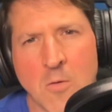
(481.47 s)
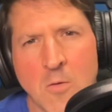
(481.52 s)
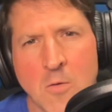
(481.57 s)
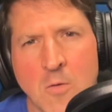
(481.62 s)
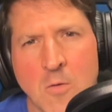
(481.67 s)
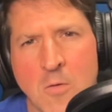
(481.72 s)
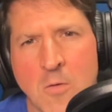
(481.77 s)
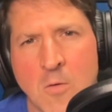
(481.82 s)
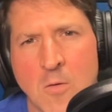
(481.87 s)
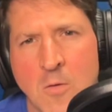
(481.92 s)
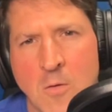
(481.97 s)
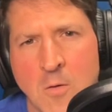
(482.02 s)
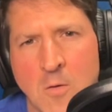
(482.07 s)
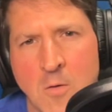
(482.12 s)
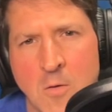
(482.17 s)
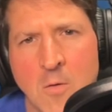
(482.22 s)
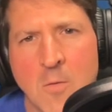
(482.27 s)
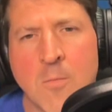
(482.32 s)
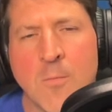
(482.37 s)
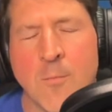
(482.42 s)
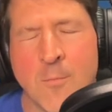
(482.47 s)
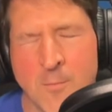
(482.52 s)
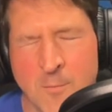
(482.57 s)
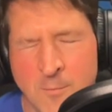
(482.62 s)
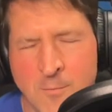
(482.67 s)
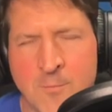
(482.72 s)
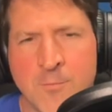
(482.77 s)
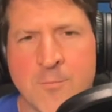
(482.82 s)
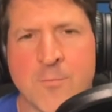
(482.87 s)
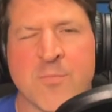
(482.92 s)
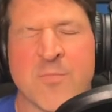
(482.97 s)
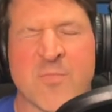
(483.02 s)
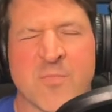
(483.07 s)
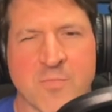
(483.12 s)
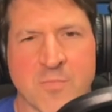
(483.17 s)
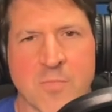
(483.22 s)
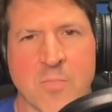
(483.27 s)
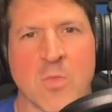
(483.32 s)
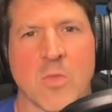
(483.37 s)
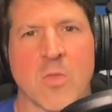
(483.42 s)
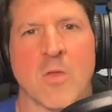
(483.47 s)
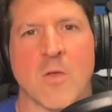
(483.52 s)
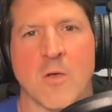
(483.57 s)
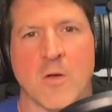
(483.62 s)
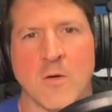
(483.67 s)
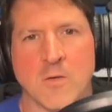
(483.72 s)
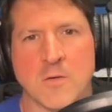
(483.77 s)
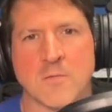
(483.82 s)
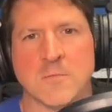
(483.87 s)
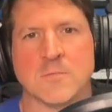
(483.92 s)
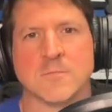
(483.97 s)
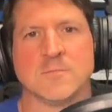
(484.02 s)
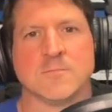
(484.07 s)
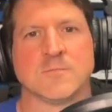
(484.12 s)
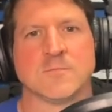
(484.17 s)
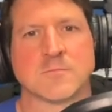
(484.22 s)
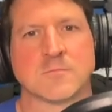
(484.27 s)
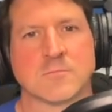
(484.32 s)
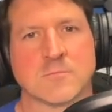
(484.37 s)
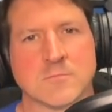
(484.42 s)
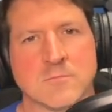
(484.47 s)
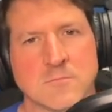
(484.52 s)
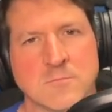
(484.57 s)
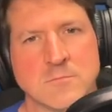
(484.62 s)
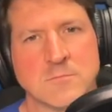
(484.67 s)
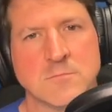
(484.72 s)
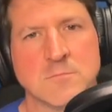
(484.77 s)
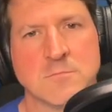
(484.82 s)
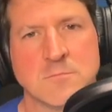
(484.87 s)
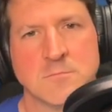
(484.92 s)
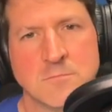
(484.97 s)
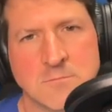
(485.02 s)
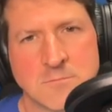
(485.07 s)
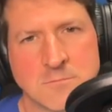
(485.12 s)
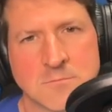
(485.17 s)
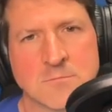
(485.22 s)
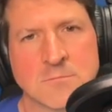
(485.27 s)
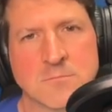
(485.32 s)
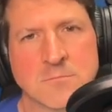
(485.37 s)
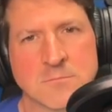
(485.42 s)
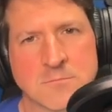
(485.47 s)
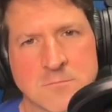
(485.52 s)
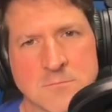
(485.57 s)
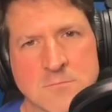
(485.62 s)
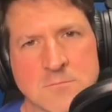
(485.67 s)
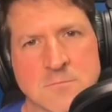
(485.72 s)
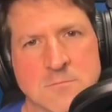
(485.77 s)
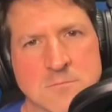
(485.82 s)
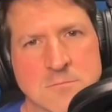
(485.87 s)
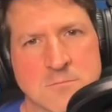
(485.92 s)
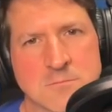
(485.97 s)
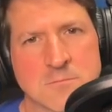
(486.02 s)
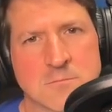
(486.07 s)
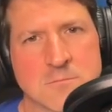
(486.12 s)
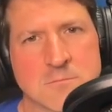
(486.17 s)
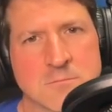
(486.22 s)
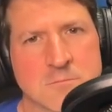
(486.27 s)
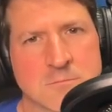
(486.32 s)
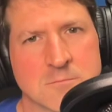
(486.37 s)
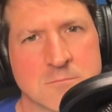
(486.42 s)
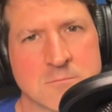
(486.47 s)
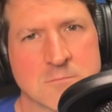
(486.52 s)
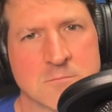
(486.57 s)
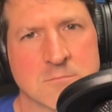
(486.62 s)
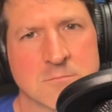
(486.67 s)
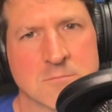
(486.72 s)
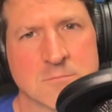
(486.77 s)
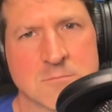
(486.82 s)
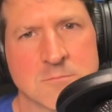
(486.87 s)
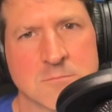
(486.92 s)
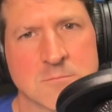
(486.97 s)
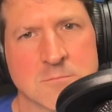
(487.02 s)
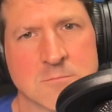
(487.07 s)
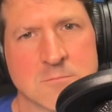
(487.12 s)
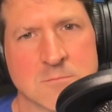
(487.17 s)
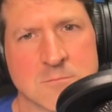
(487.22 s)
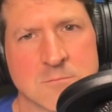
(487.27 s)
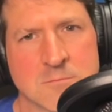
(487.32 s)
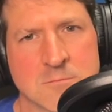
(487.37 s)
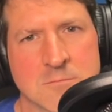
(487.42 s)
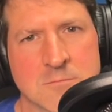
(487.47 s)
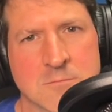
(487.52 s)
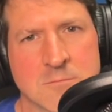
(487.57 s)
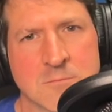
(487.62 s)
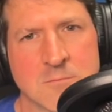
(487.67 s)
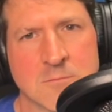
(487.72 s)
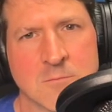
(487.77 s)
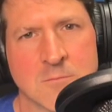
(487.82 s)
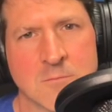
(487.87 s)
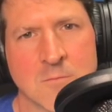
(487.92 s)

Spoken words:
No words are spoken by the person on screen.